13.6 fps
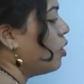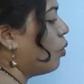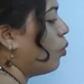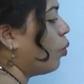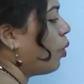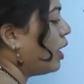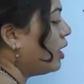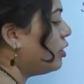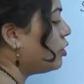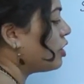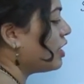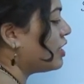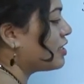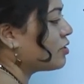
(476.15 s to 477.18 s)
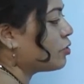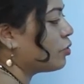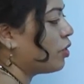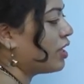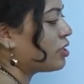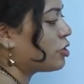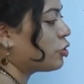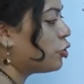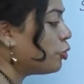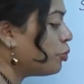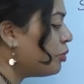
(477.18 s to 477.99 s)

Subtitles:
One nucleus is known as tube